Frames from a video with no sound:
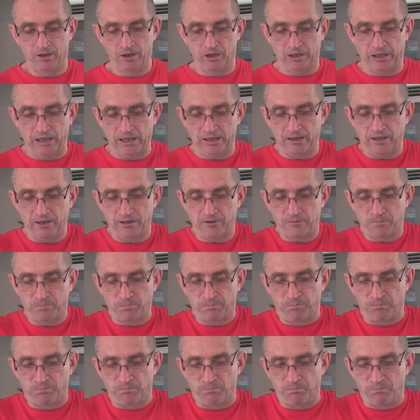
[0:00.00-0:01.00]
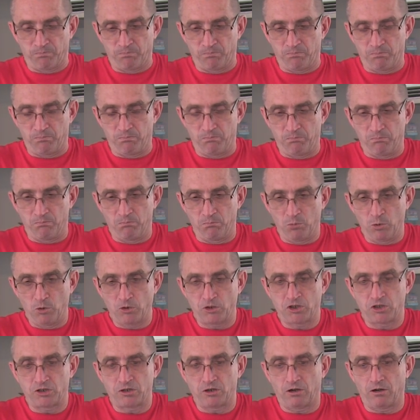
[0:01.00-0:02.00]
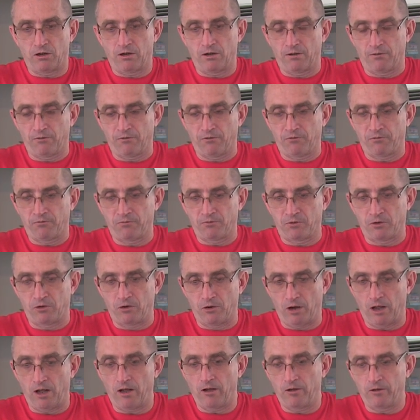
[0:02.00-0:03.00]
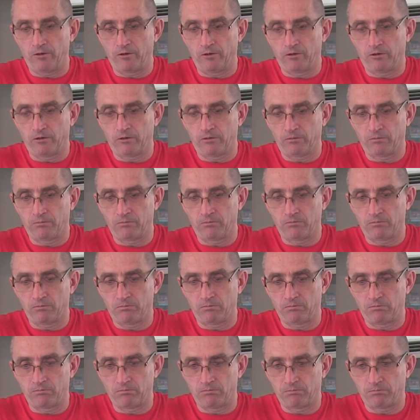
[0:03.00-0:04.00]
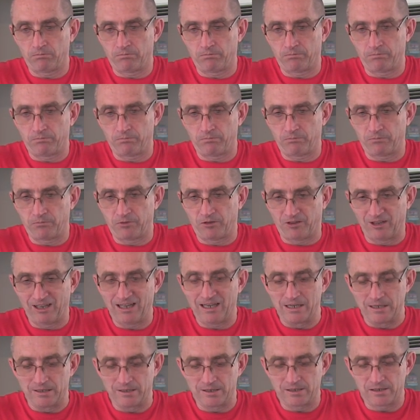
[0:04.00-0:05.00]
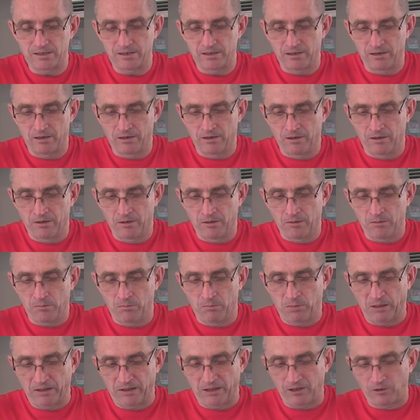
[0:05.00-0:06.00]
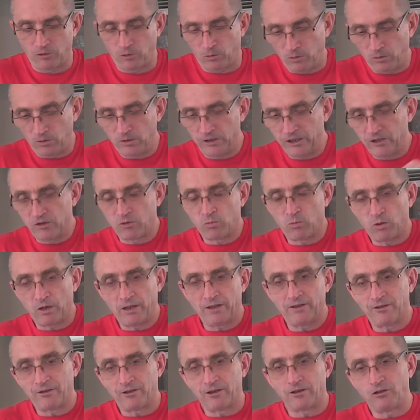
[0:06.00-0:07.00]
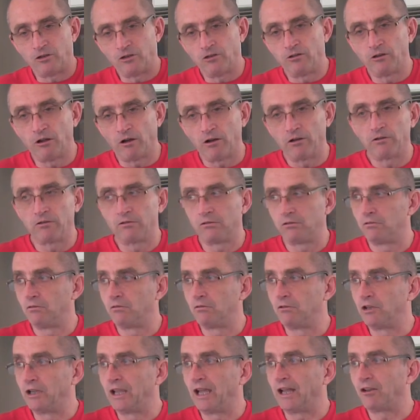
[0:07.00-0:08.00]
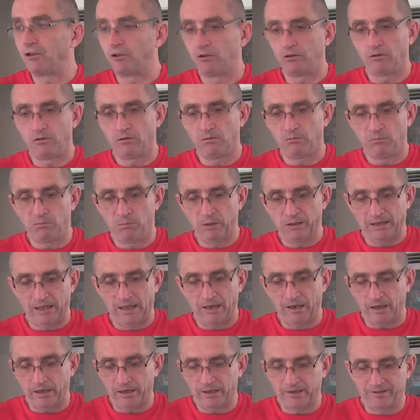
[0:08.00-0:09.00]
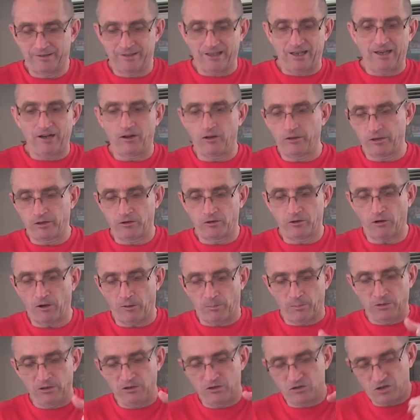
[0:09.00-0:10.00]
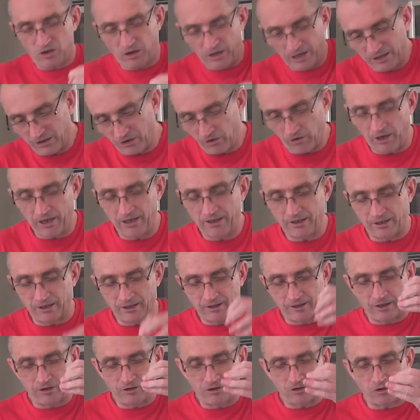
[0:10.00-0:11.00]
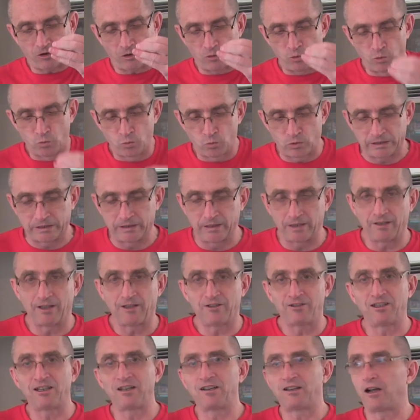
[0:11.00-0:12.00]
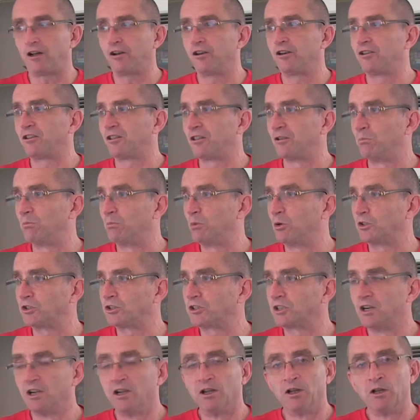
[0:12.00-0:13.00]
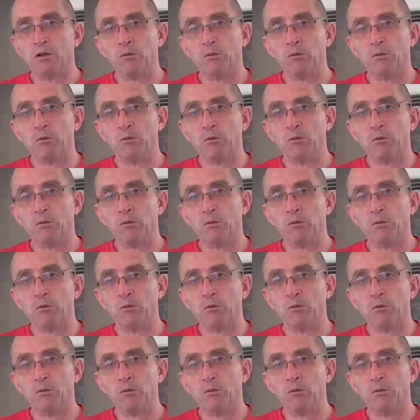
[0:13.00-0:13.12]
you get this mush of ground seeds, but there's all these ones that you don't get to, but they're like sitting on the top, and you try and grind it and they just go shriek and they sink down into the mush,